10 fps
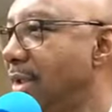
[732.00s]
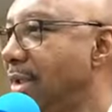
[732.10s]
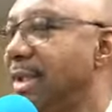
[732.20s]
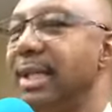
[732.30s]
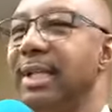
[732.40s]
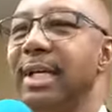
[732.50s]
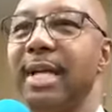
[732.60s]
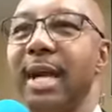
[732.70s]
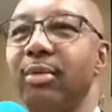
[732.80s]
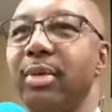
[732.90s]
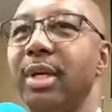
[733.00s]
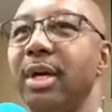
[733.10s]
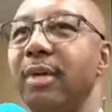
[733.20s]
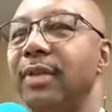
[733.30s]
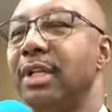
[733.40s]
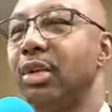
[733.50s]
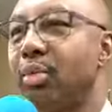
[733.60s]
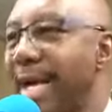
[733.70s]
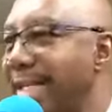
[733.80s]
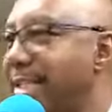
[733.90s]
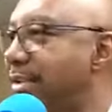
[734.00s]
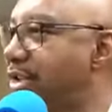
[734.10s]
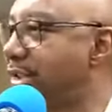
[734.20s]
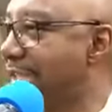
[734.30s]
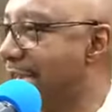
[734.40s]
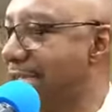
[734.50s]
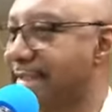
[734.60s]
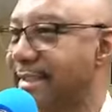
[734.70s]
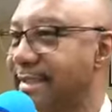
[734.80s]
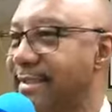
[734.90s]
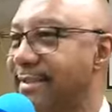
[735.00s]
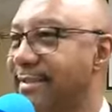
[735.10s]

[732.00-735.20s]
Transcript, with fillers: Then they got rid of the directors next.